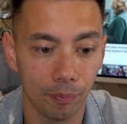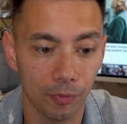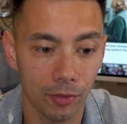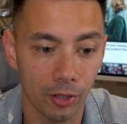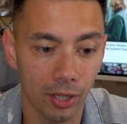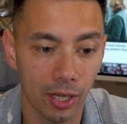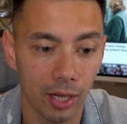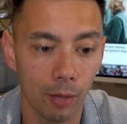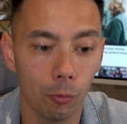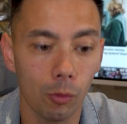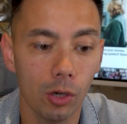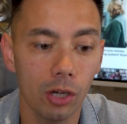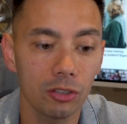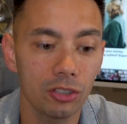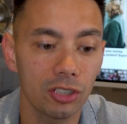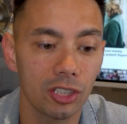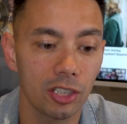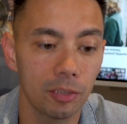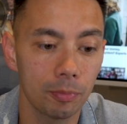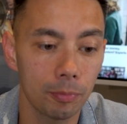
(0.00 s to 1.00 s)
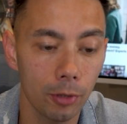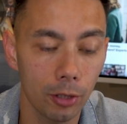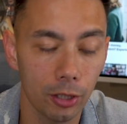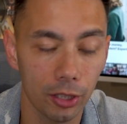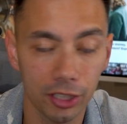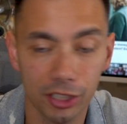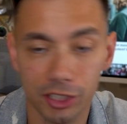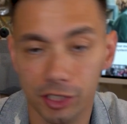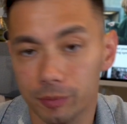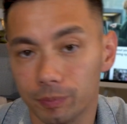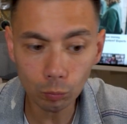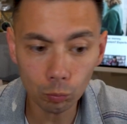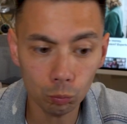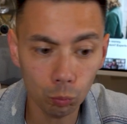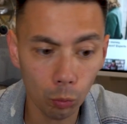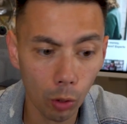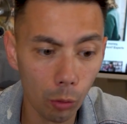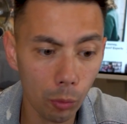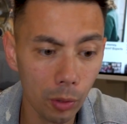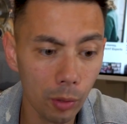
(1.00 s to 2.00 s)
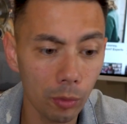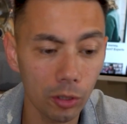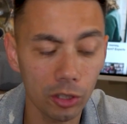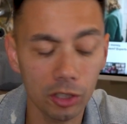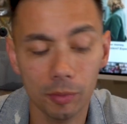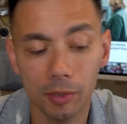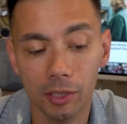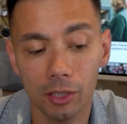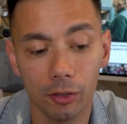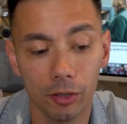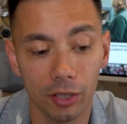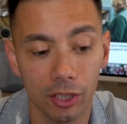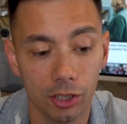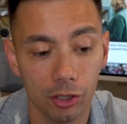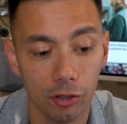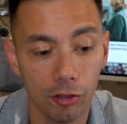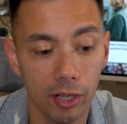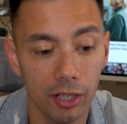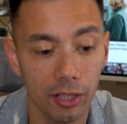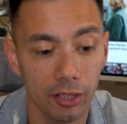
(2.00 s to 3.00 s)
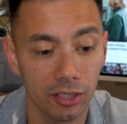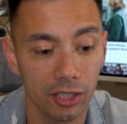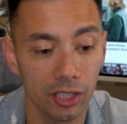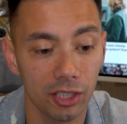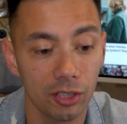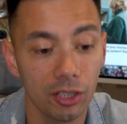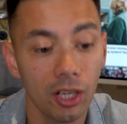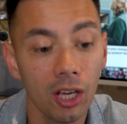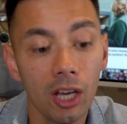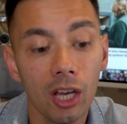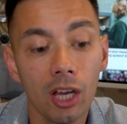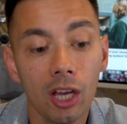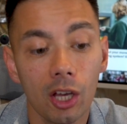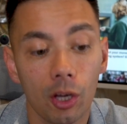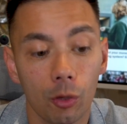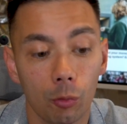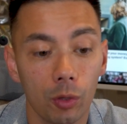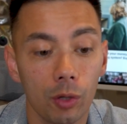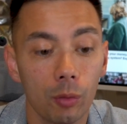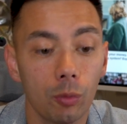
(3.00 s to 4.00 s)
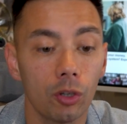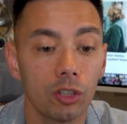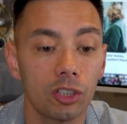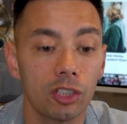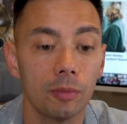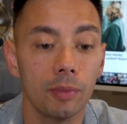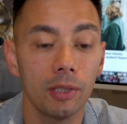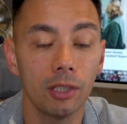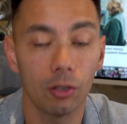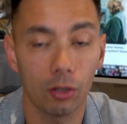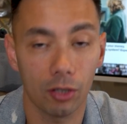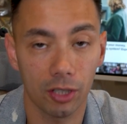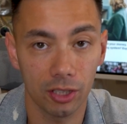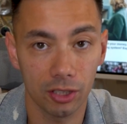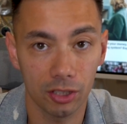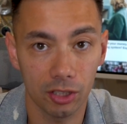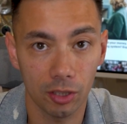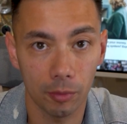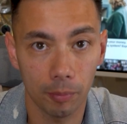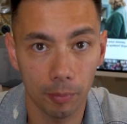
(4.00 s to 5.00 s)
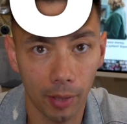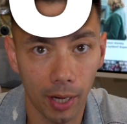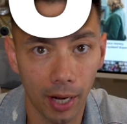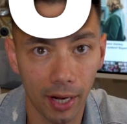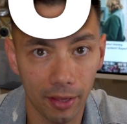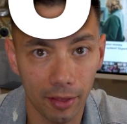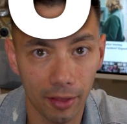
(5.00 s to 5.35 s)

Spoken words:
Okay, and whilst it's bullish, what we want to be doing as traders is we want to be looking to buy